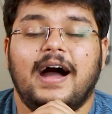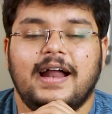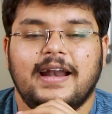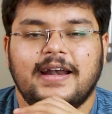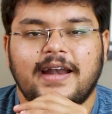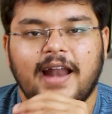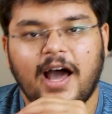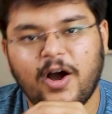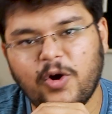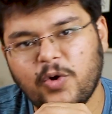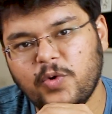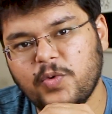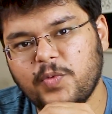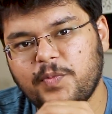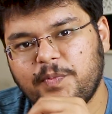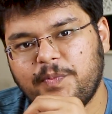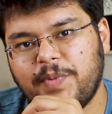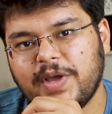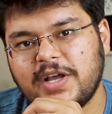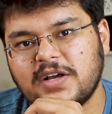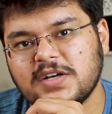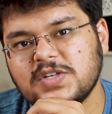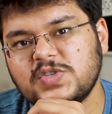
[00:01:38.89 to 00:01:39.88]
Now,
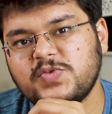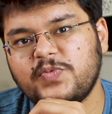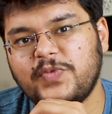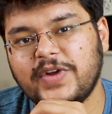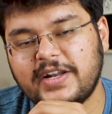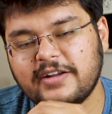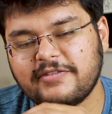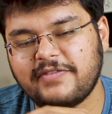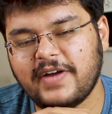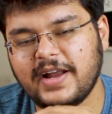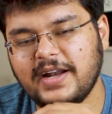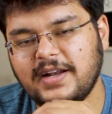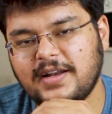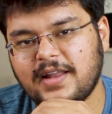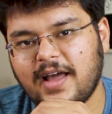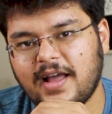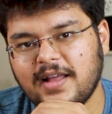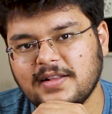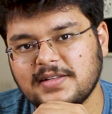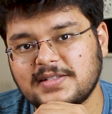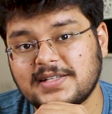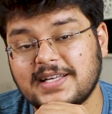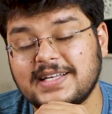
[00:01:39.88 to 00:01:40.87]
because vitrified
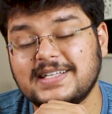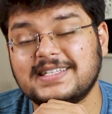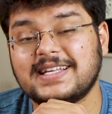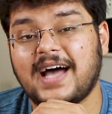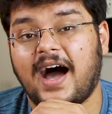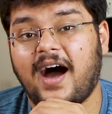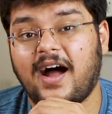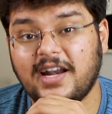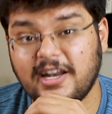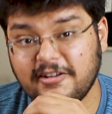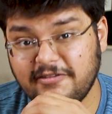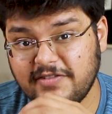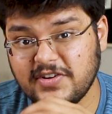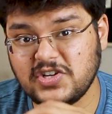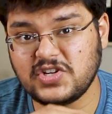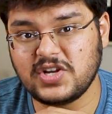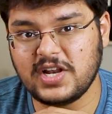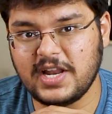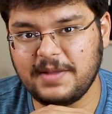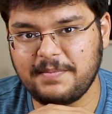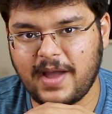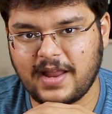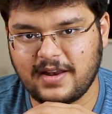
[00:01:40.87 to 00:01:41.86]
tiles is
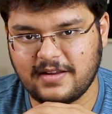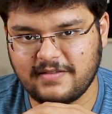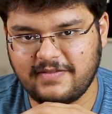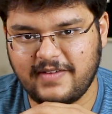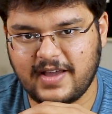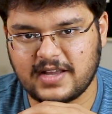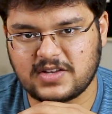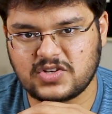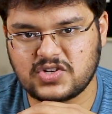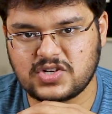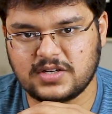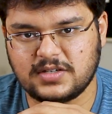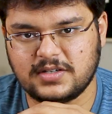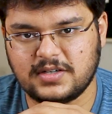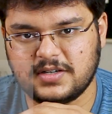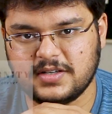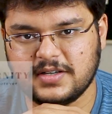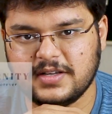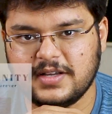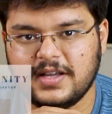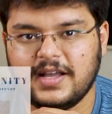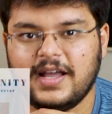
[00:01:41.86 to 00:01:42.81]
artificially manufactured,